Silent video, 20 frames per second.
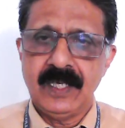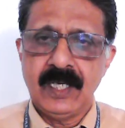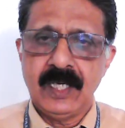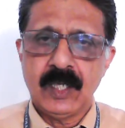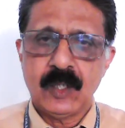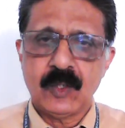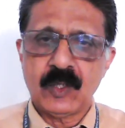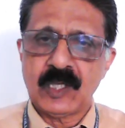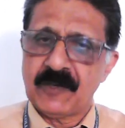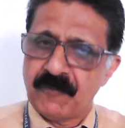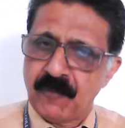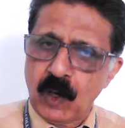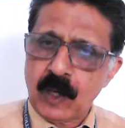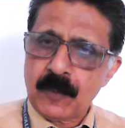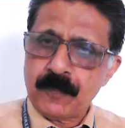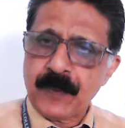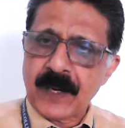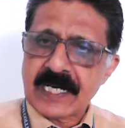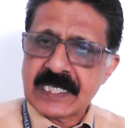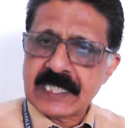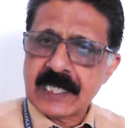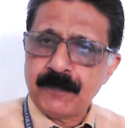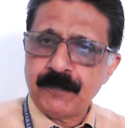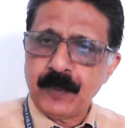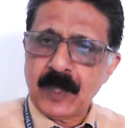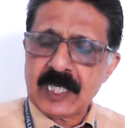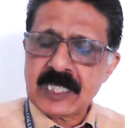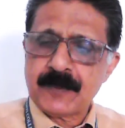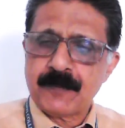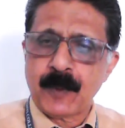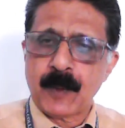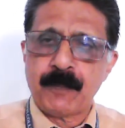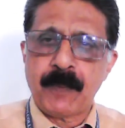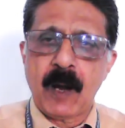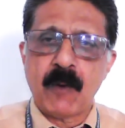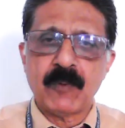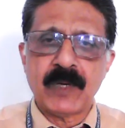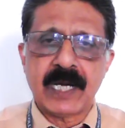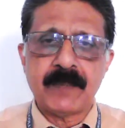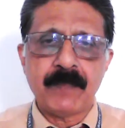To the 4 principles
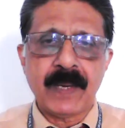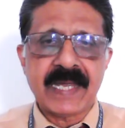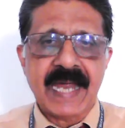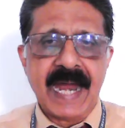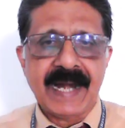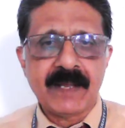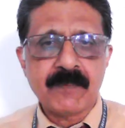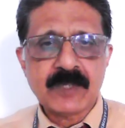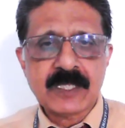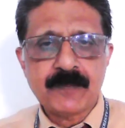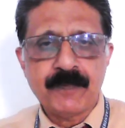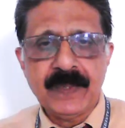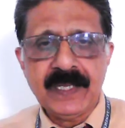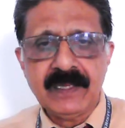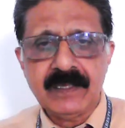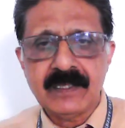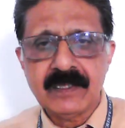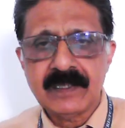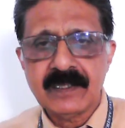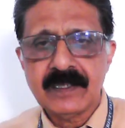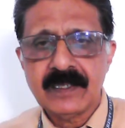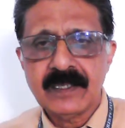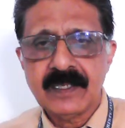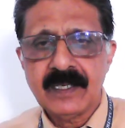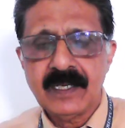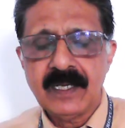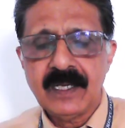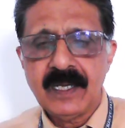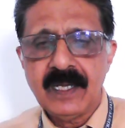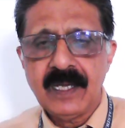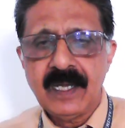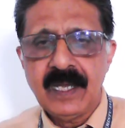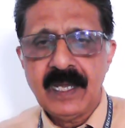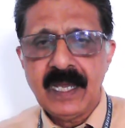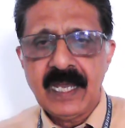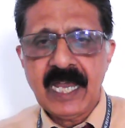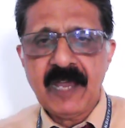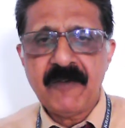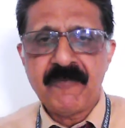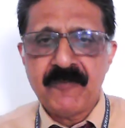propounded by Adam Smith,
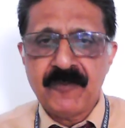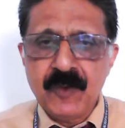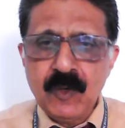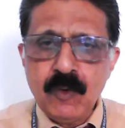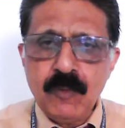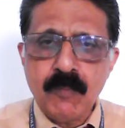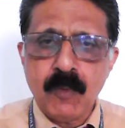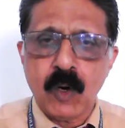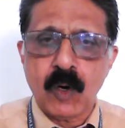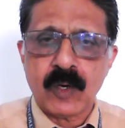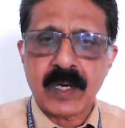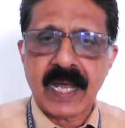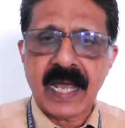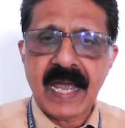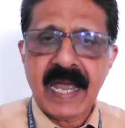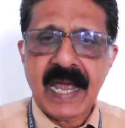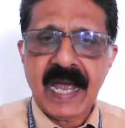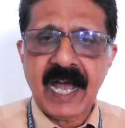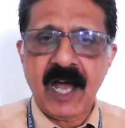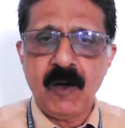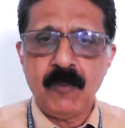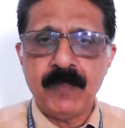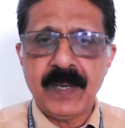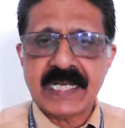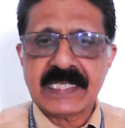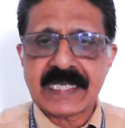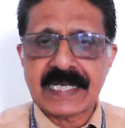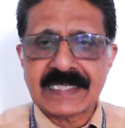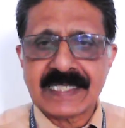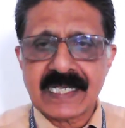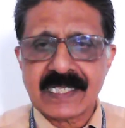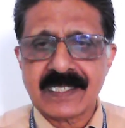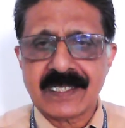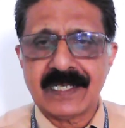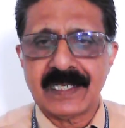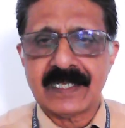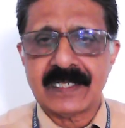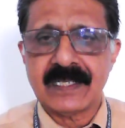a few more have been suggested